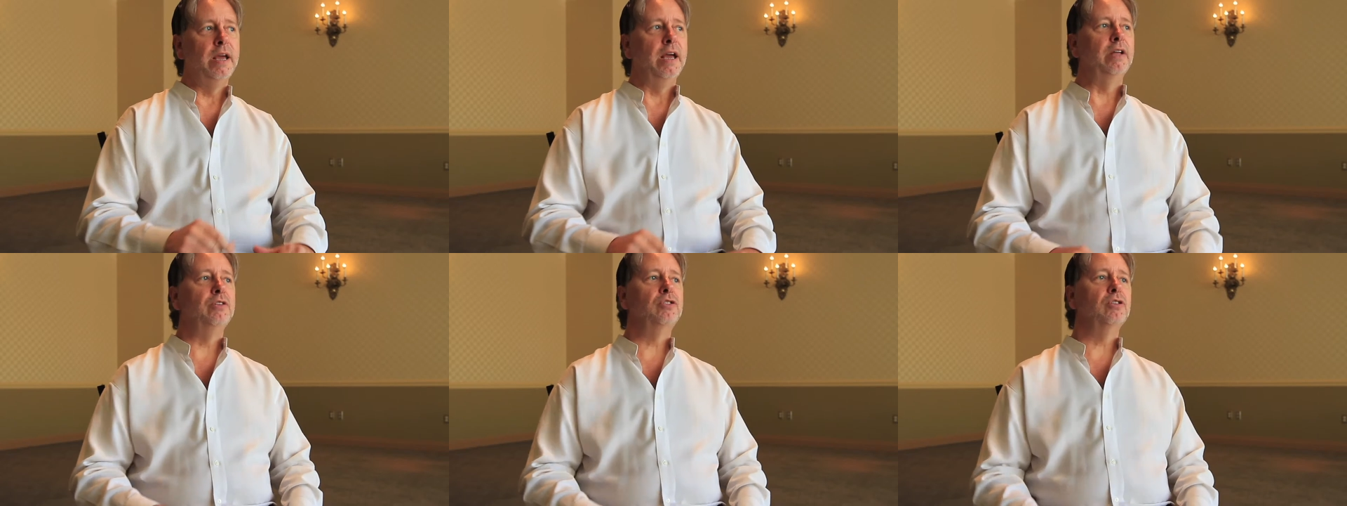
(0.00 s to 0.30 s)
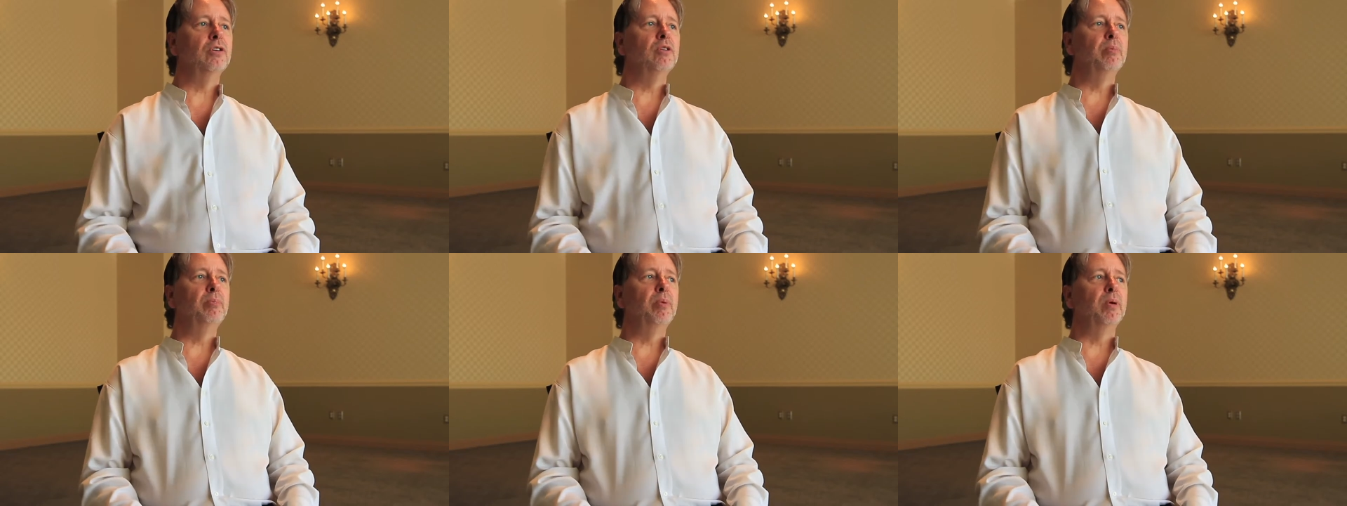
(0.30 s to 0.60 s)
And
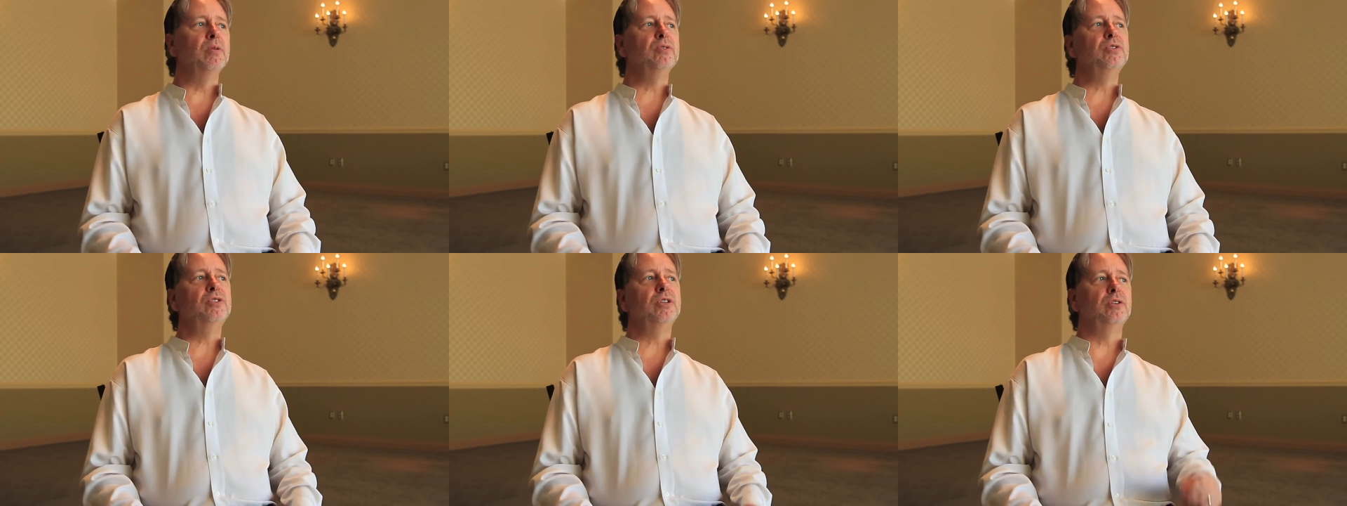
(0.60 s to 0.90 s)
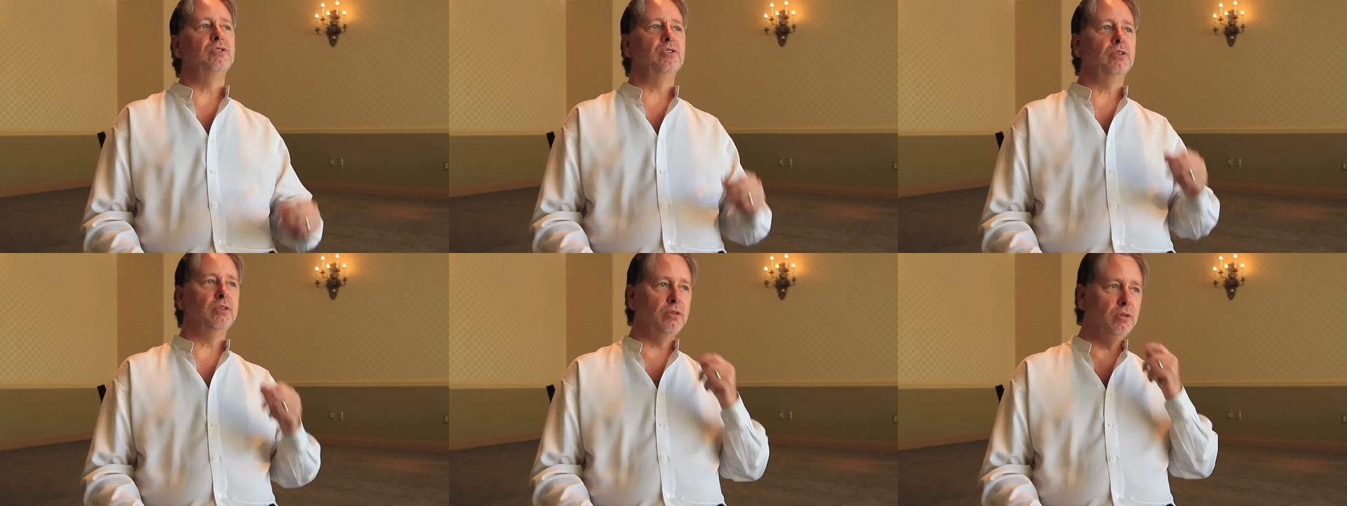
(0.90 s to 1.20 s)
so the Burns
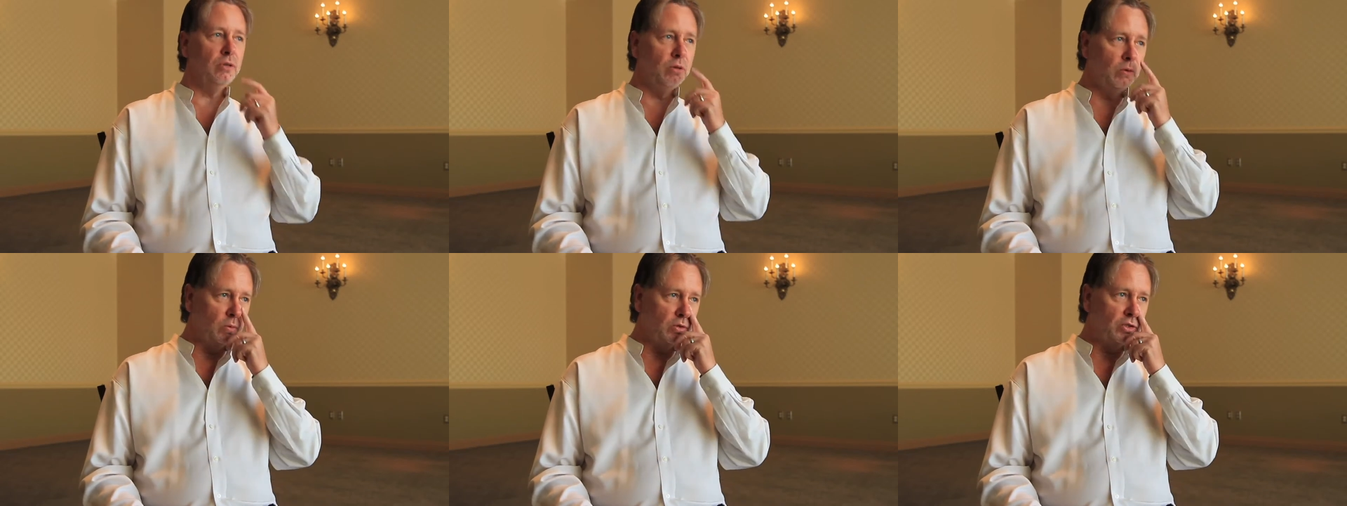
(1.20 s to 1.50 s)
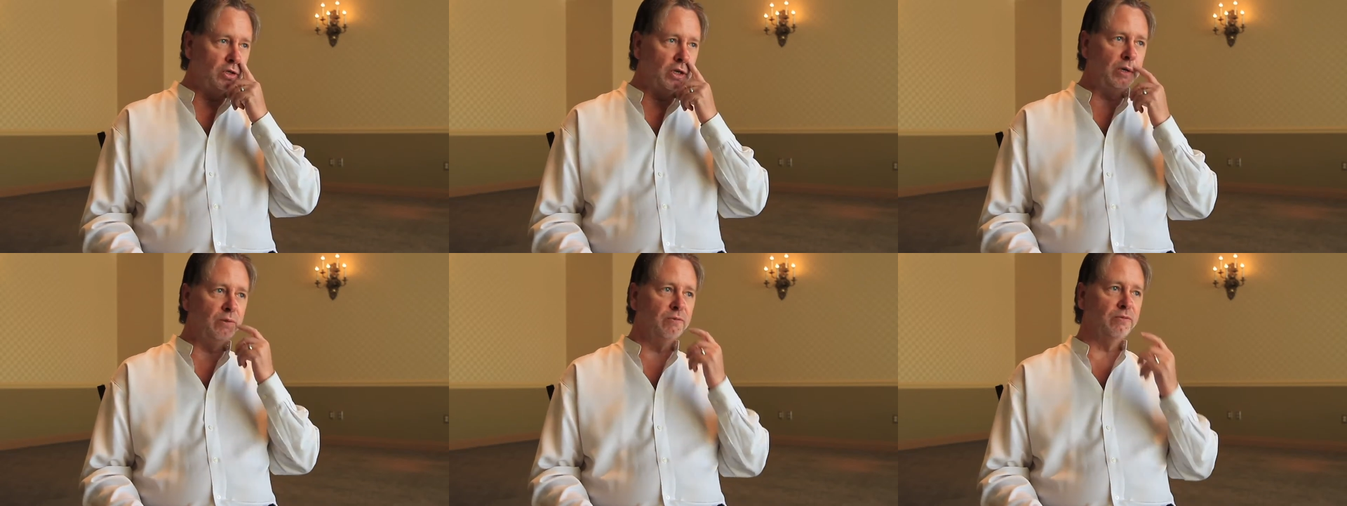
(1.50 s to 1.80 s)
Institute
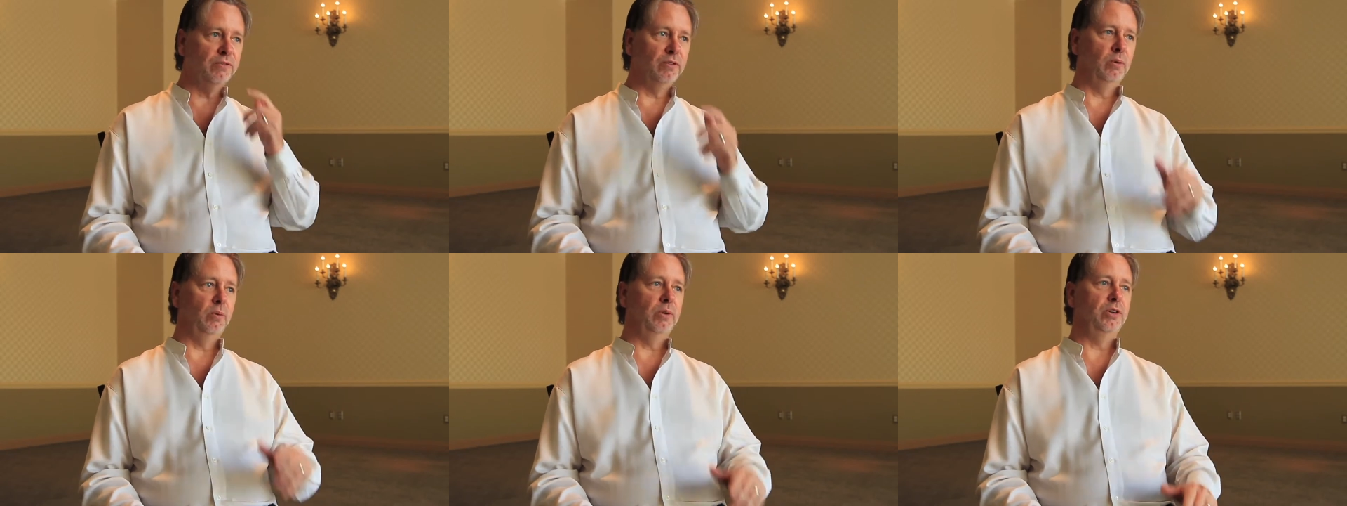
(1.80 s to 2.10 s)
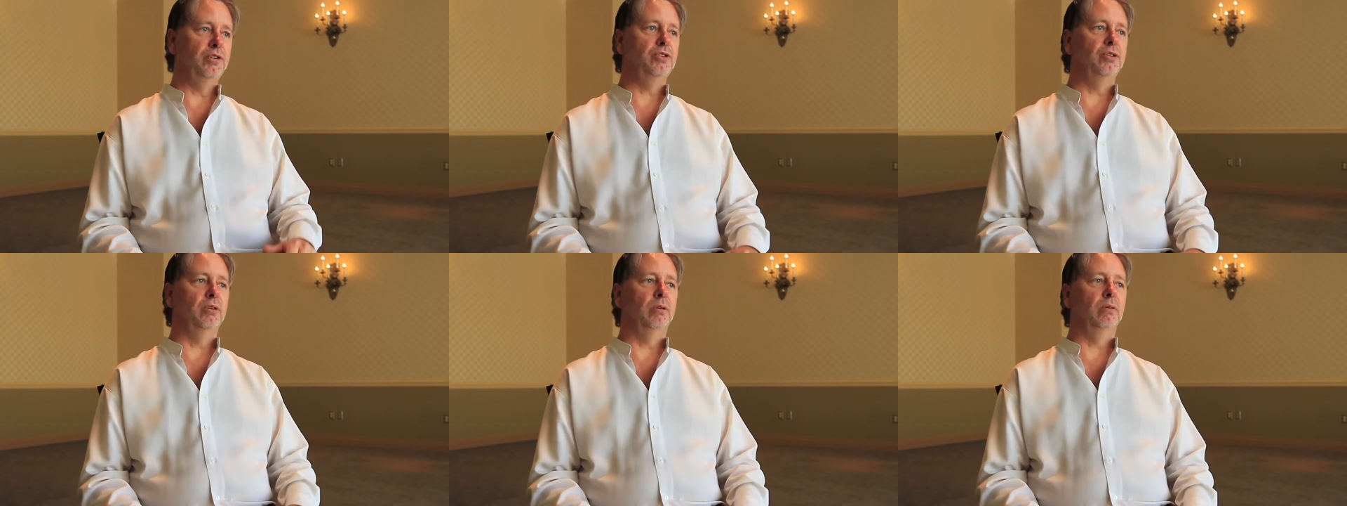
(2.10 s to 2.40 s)
was
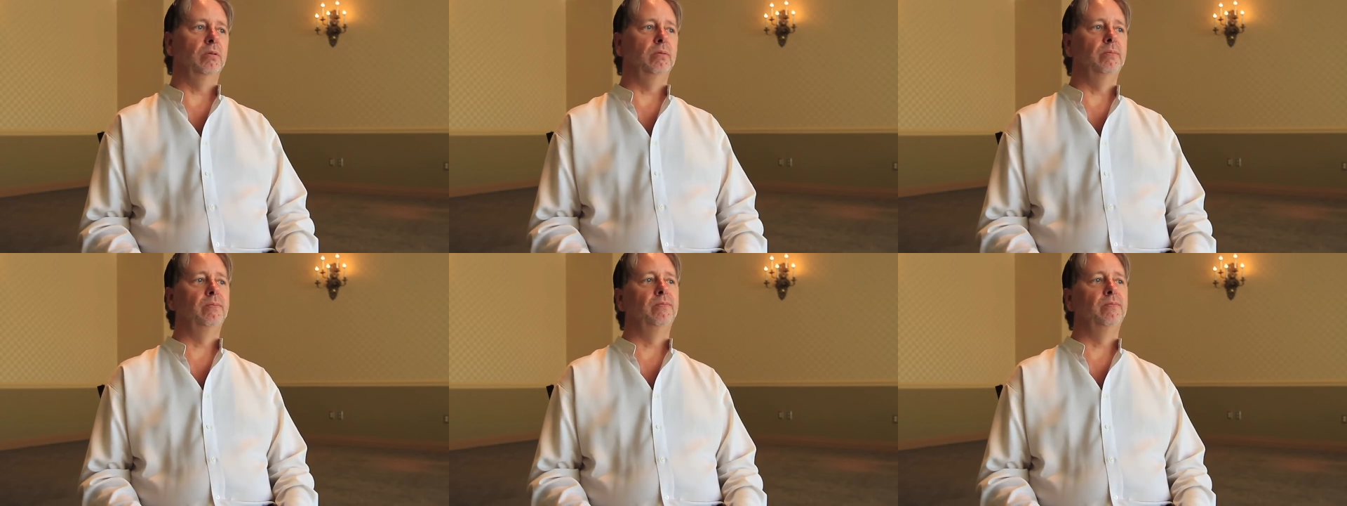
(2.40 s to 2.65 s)
influential